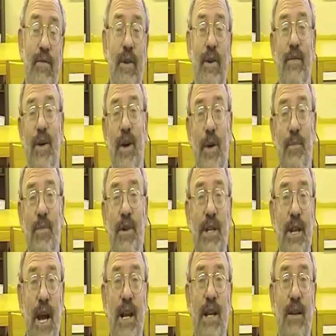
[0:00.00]
feel very
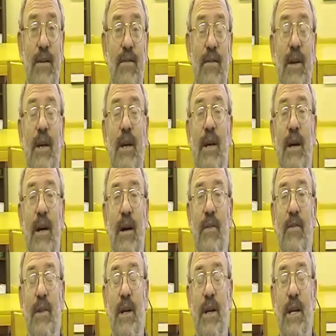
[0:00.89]
protective
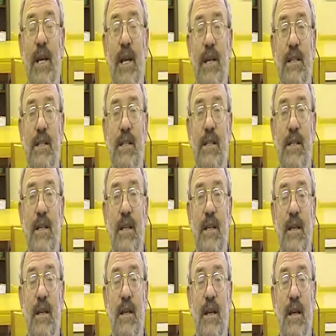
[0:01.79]
of their kids.
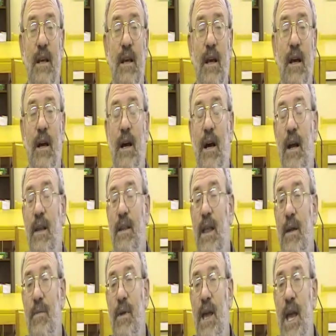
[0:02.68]
Uh,
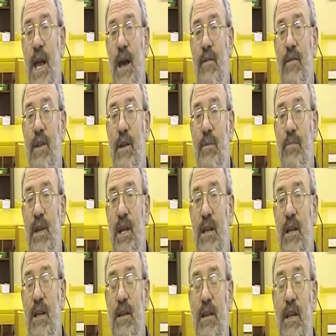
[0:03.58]
they may have the
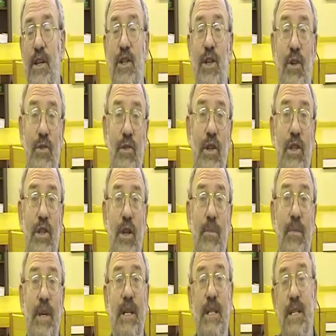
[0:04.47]
opinion that children
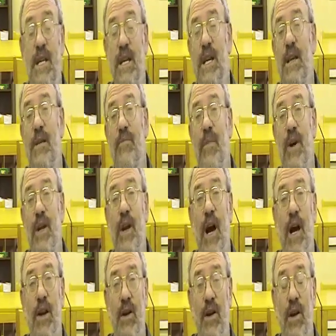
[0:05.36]
should be seen but
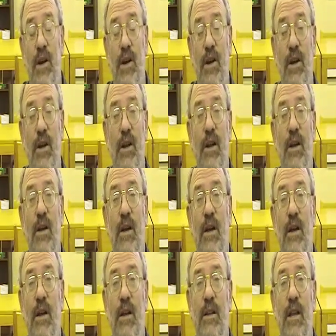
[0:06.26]
not heard,
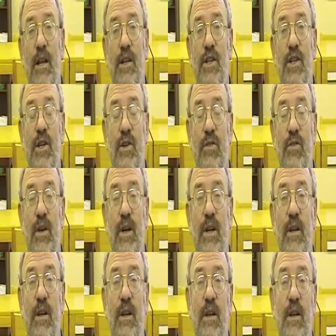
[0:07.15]
that
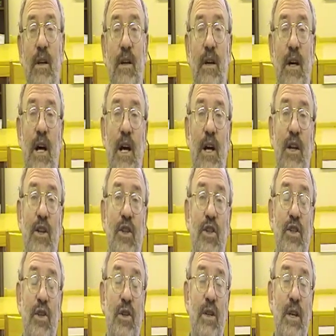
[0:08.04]
children uh,
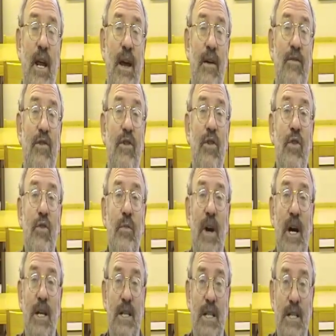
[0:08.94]
shouldn't have too
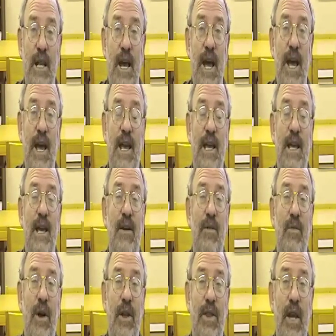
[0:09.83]
much say
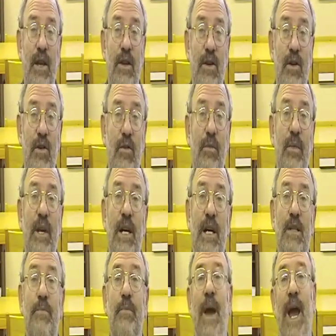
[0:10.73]
in what they do
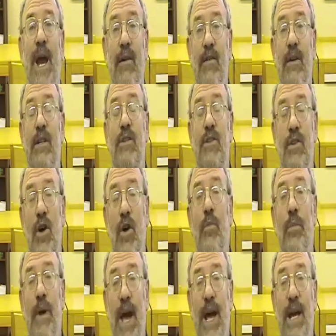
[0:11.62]
because parents know
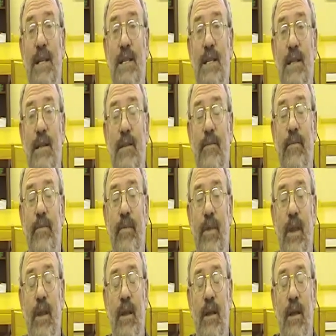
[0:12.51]
best.
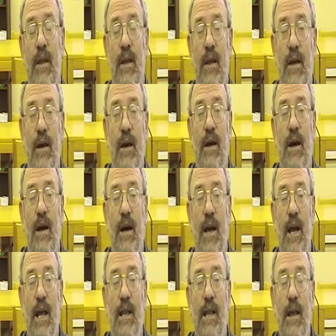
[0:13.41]
Uh,
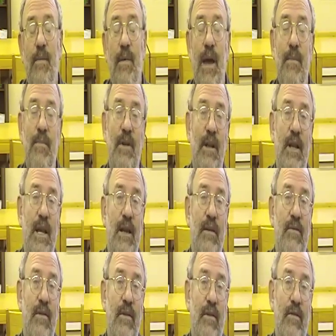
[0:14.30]
and they may believe